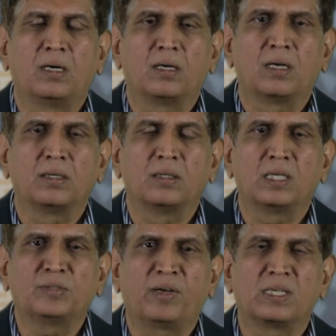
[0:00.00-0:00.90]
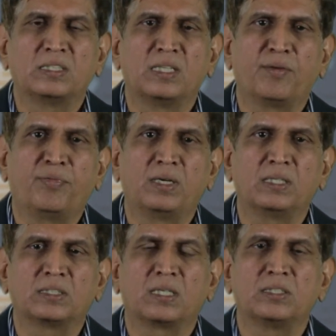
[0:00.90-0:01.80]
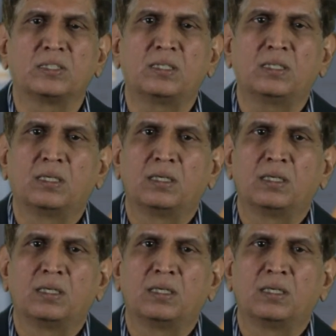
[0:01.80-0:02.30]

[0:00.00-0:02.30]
as far as the effort is concerned